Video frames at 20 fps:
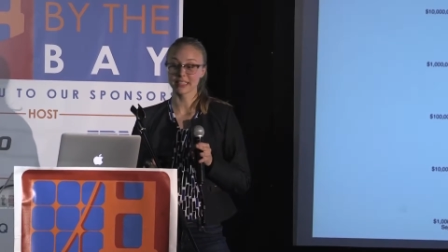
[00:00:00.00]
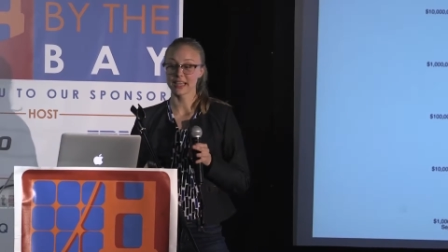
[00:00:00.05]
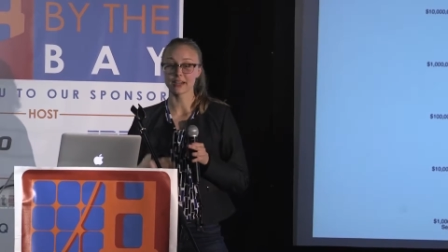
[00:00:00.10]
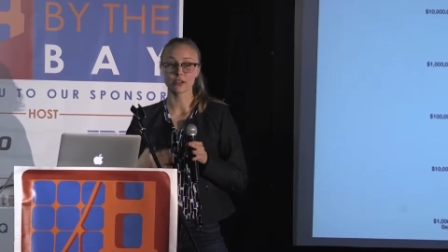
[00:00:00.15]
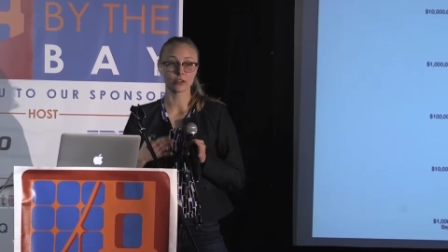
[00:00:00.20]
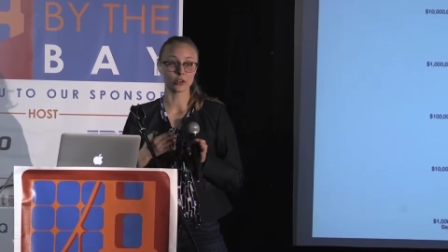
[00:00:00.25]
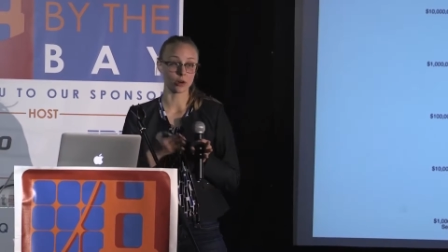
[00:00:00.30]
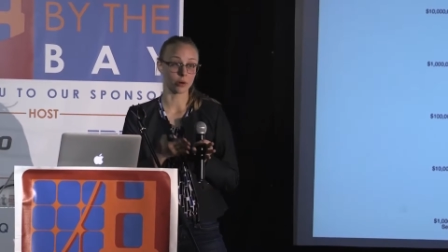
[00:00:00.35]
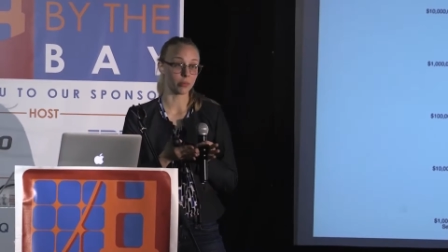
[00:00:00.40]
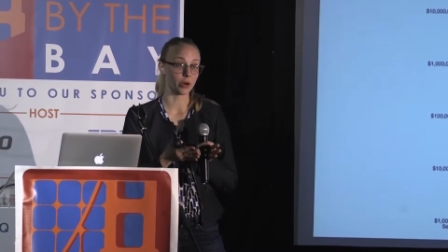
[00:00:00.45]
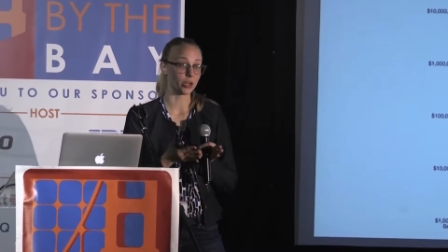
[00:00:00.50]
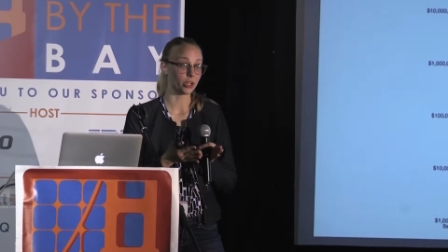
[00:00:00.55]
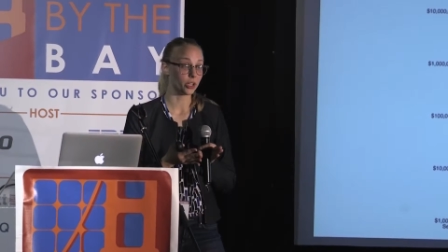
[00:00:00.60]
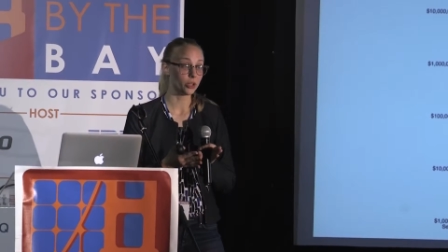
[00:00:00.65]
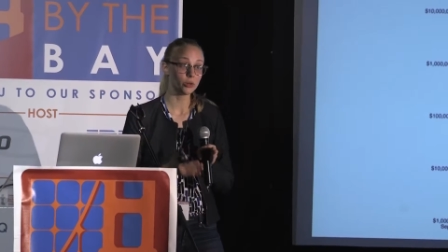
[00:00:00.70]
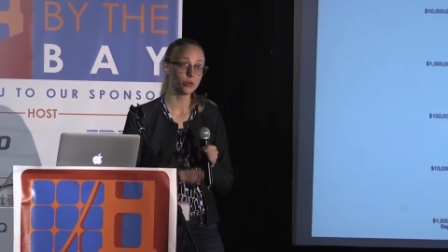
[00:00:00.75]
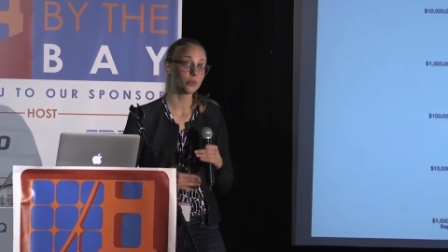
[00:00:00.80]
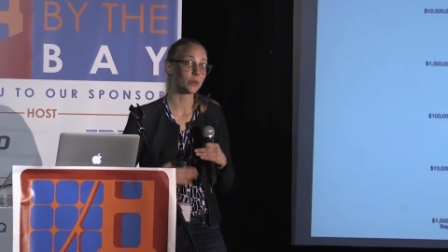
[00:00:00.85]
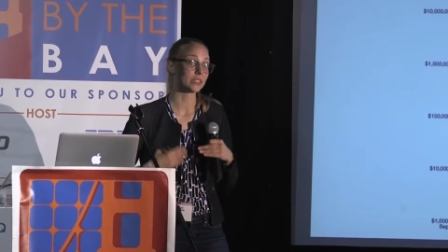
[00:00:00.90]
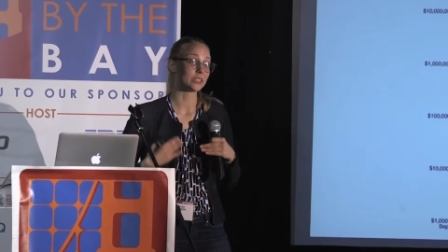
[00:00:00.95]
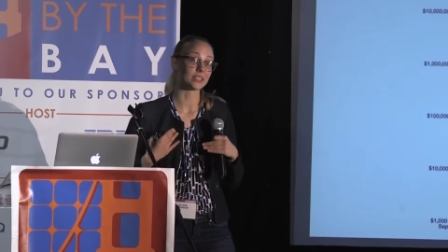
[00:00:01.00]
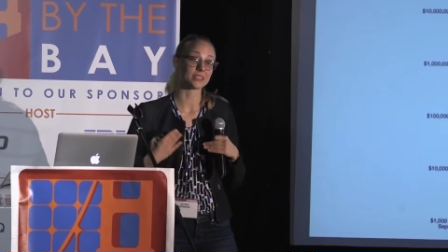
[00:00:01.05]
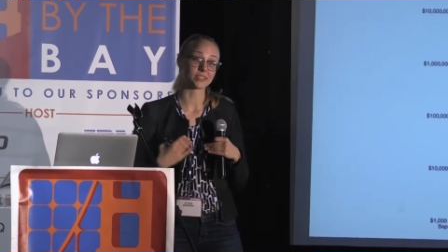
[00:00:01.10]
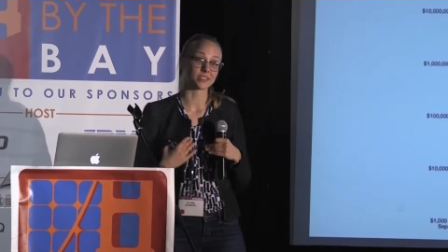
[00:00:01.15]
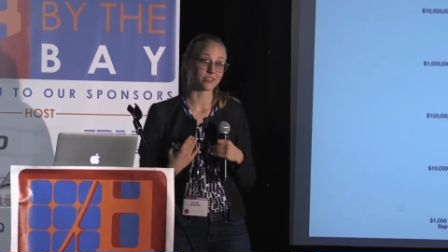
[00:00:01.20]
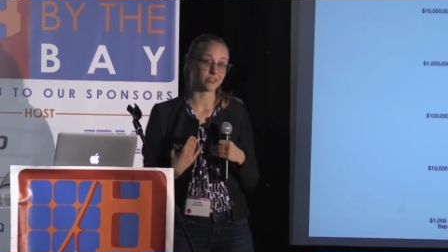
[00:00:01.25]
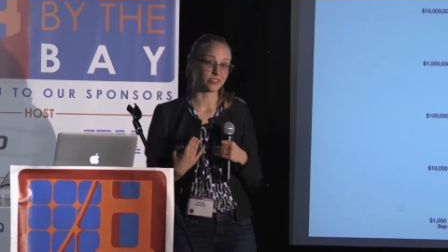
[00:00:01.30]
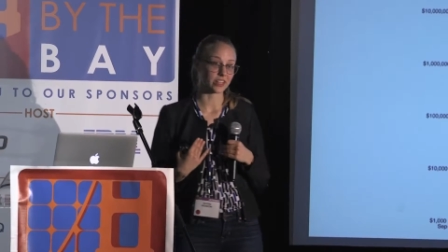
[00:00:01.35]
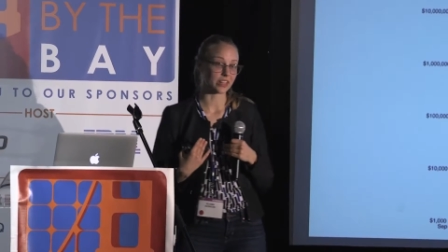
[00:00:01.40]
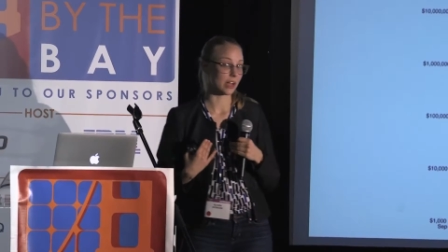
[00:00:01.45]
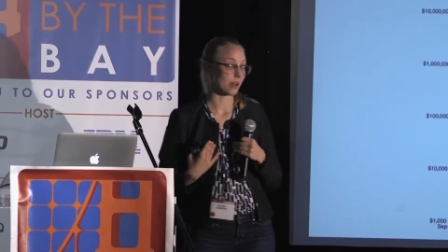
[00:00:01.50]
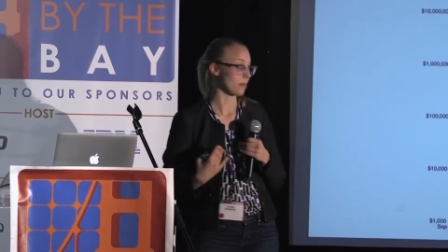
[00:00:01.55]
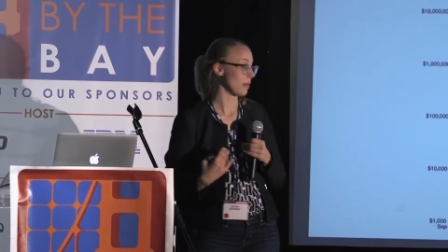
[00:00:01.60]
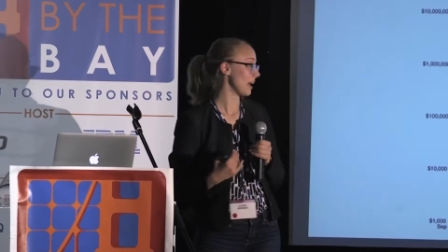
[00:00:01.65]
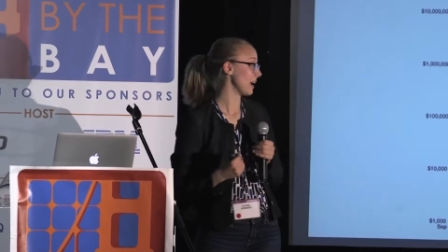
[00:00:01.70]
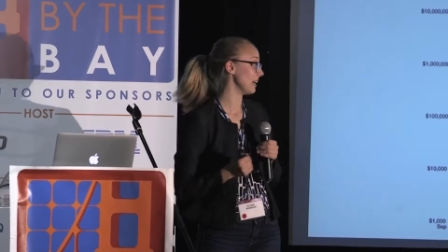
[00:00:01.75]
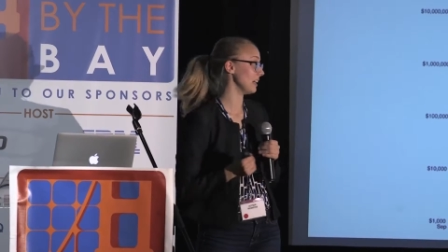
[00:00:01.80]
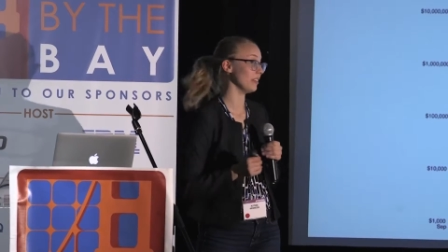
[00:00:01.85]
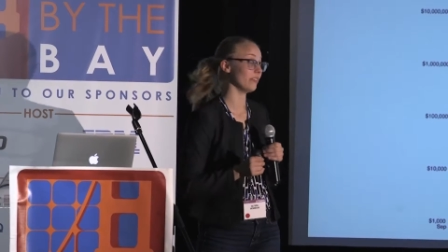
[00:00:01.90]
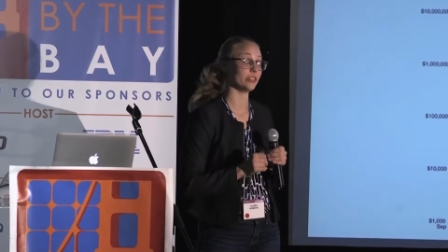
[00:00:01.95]
I don't know about you, but doesn't fit on
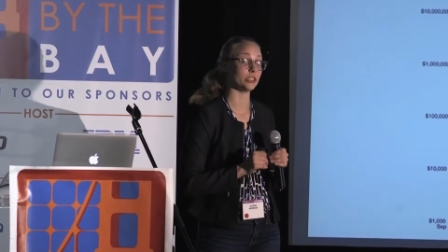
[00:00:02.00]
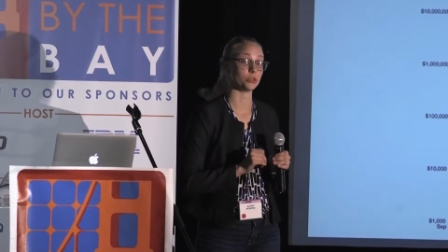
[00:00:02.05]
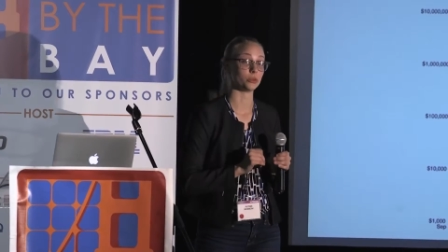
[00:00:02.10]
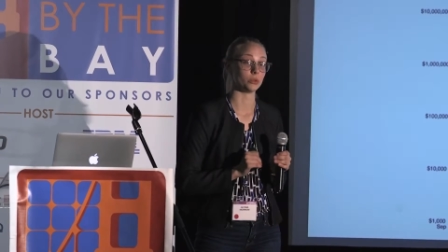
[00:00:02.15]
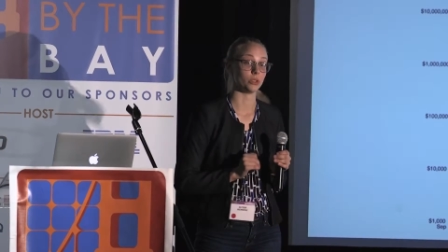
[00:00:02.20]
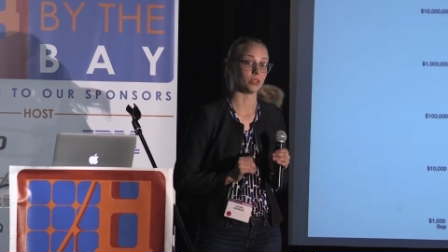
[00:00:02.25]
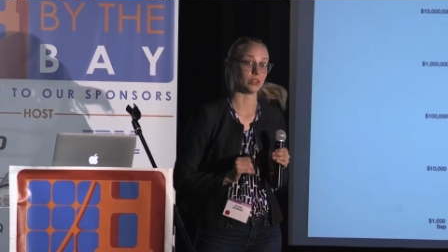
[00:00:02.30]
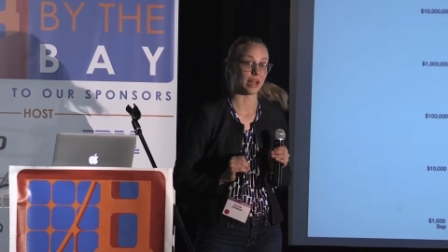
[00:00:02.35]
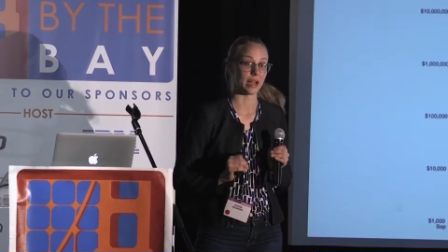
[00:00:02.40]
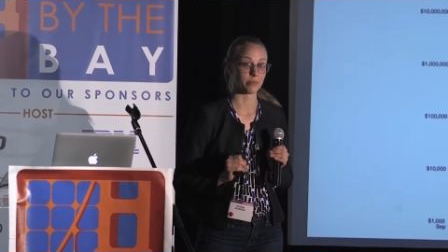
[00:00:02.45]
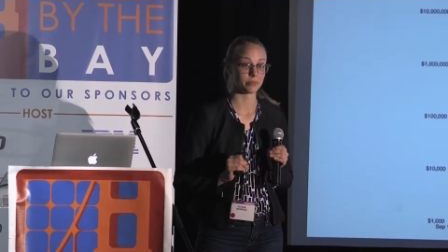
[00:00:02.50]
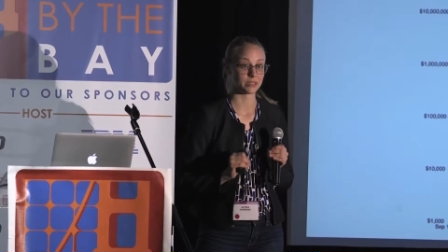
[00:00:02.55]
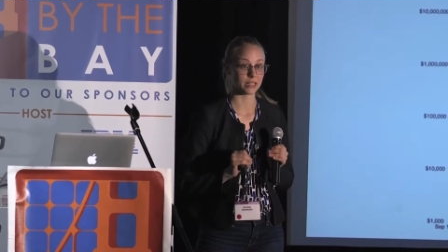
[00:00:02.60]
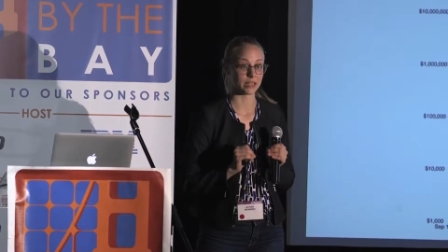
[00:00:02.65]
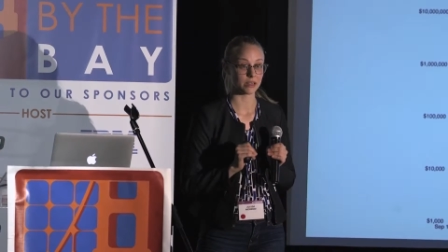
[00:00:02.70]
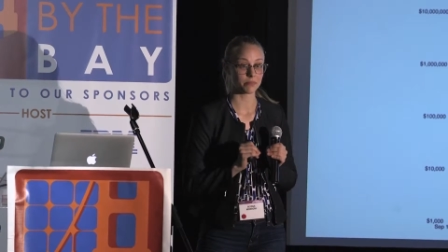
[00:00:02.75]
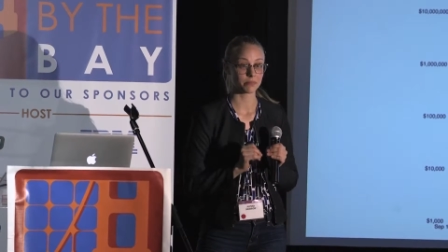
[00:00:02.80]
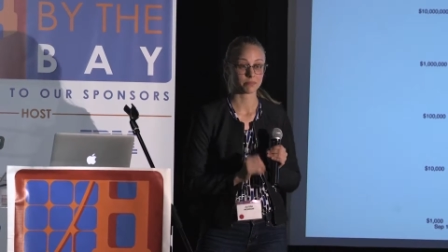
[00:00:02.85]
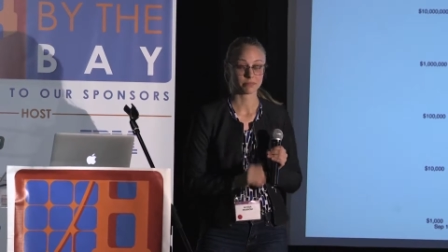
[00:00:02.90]
my individual laptop.